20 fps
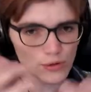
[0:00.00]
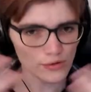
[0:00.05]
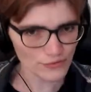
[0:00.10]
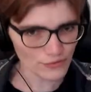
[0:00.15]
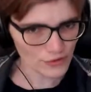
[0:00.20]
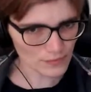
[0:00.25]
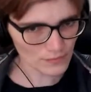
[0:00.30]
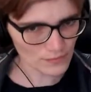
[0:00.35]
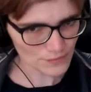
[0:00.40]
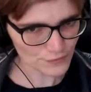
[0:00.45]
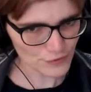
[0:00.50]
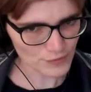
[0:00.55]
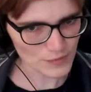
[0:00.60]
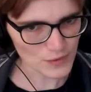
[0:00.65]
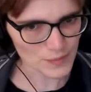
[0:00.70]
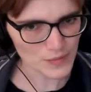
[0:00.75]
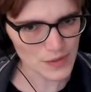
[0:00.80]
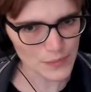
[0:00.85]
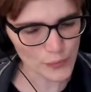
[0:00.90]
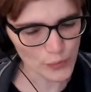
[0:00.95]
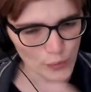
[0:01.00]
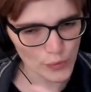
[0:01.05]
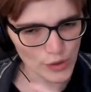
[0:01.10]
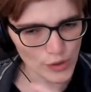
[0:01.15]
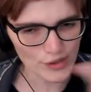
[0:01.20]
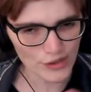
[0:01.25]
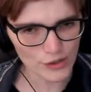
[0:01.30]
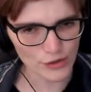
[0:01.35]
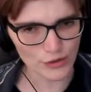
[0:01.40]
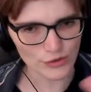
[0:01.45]
or from the people
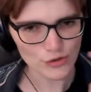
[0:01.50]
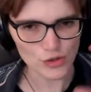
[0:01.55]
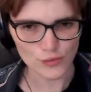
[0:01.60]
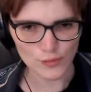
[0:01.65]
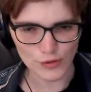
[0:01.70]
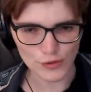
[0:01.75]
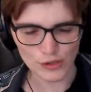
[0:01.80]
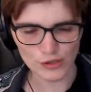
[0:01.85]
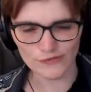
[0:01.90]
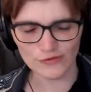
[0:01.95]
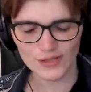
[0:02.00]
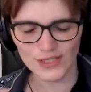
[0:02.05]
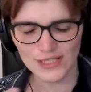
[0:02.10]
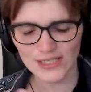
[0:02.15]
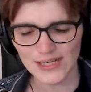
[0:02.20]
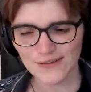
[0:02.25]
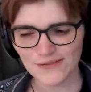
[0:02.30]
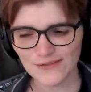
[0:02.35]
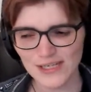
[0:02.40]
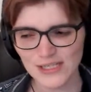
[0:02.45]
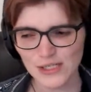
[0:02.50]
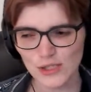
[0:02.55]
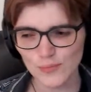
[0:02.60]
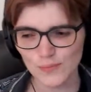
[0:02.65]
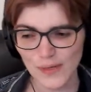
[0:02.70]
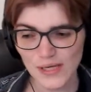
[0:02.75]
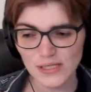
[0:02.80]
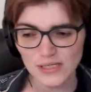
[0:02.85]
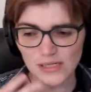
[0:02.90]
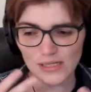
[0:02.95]
working on supernova and Cepheids, is
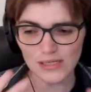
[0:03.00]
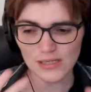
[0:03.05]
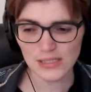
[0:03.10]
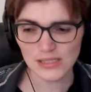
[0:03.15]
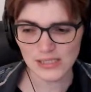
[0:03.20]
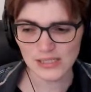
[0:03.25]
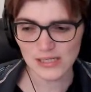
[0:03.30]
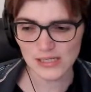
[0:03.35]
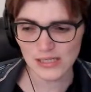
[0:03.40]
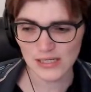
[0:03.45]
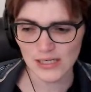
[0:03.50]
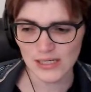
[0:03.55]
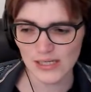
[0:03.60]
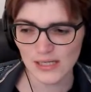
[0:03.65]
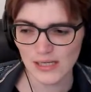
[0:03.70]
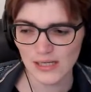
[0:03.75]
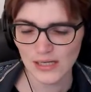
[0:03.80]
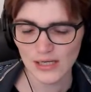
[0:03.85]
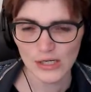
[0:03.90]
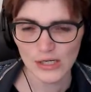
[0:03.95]
basically to say,